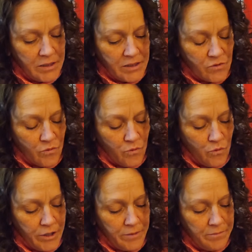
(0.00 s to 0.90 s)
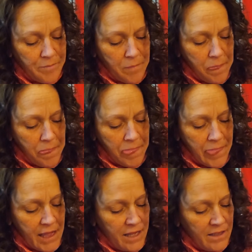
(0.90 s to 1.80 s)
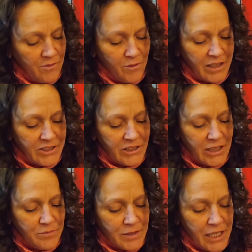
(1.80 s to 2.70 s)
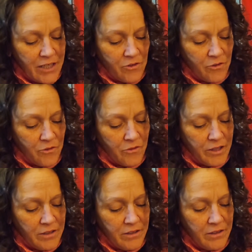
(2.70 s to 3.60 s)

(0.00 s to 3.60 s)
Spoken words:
groin. Why does she keep saying groin?